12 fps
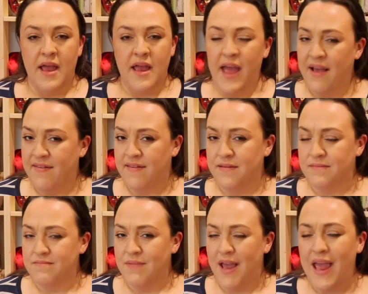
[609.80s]
Yes,
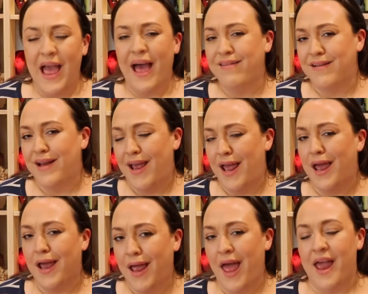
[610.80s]
he hasn't
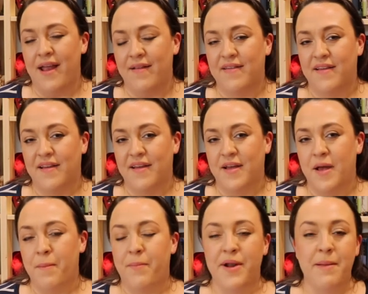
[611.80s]
hit Kate,
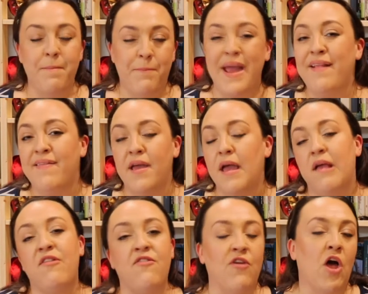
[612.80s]
but in beating
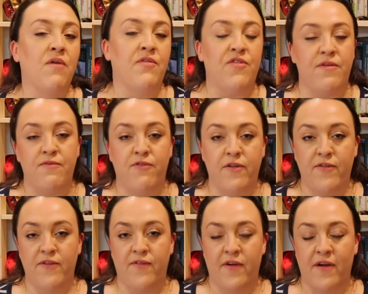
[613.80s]
his servants in
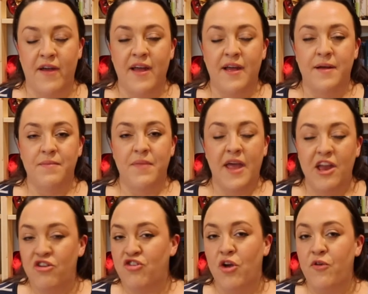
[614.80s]
front of her,
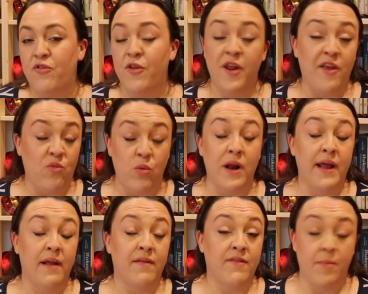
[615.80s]
he shows her that he's
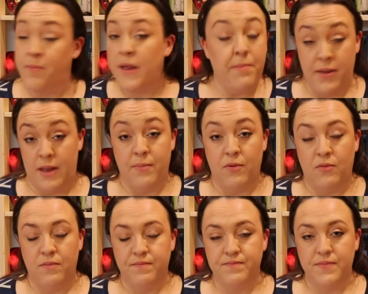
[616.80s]
willing to beat people.
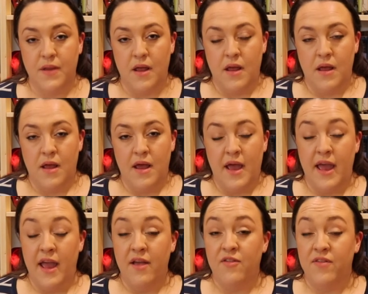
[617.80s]

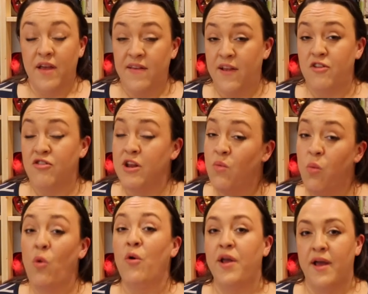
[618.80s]
He is essentially
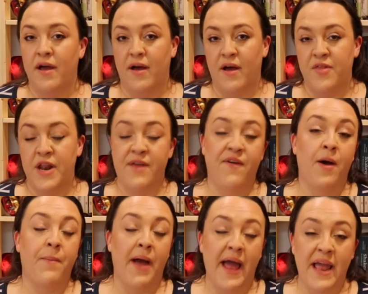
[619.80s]
warning her that if
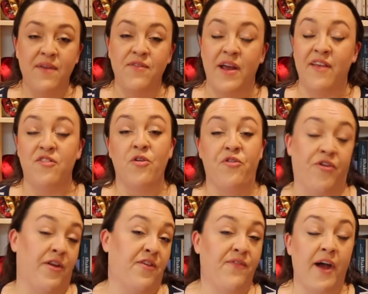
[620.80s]
her behaviour is not
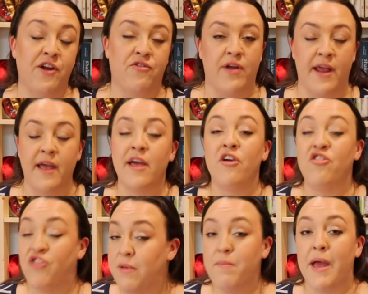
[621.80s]
satisfactory,
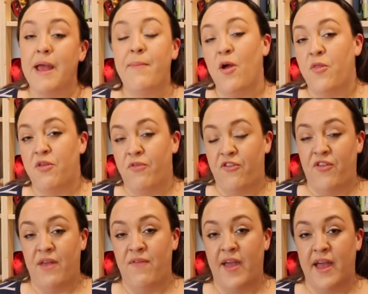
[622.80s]
she may be on the
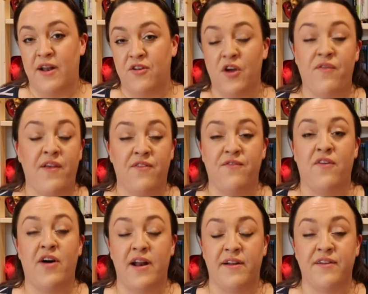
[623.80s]
receiving end of his
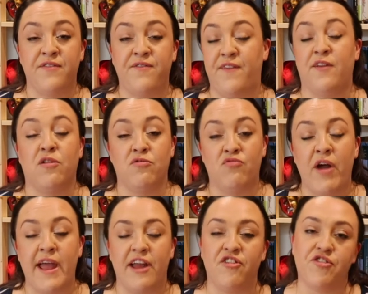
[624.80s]
violent physical
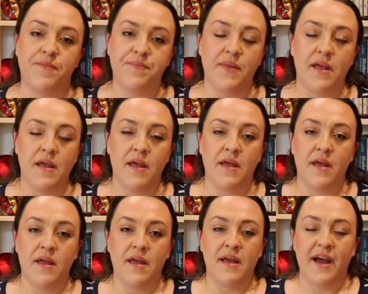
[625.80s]
rage.
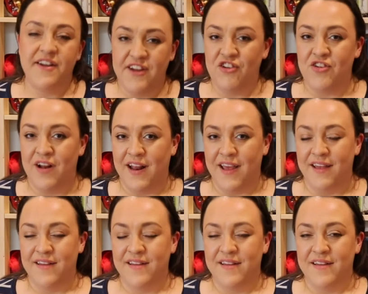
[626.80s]

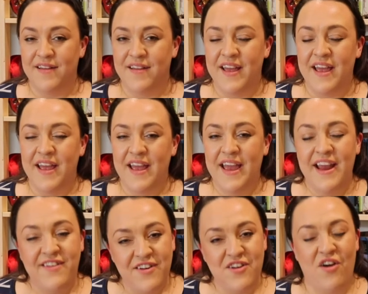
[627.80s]
Additionally,
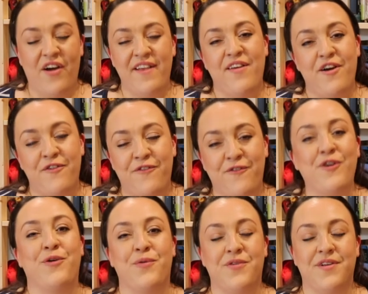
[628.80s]
he denies her
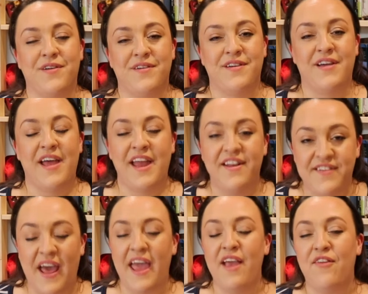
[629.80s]
food. He
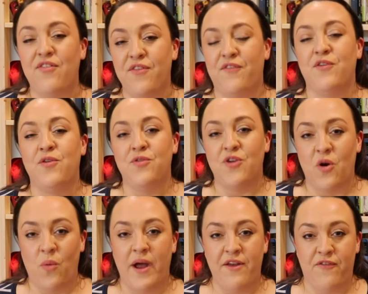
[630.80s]
takes the food
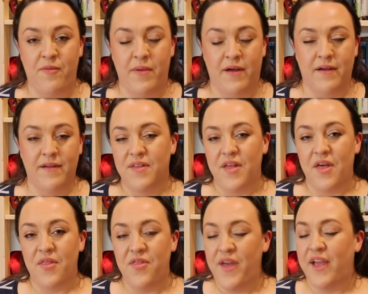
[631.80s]
away from her.
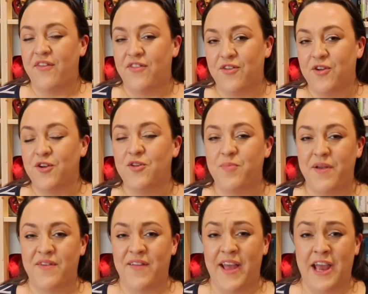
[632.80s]
This could be
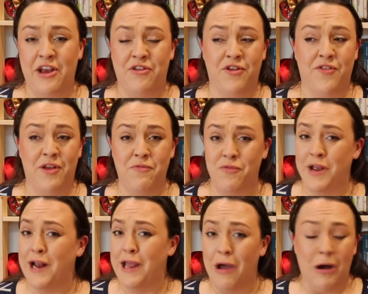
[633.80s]
staged as a
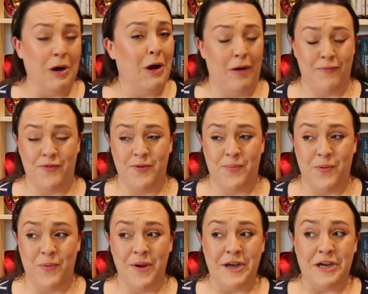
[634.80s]
really
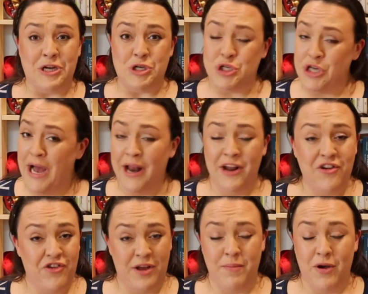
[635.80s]
uncomfortable,
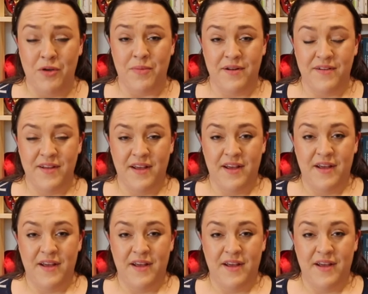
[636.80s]
challenging moment.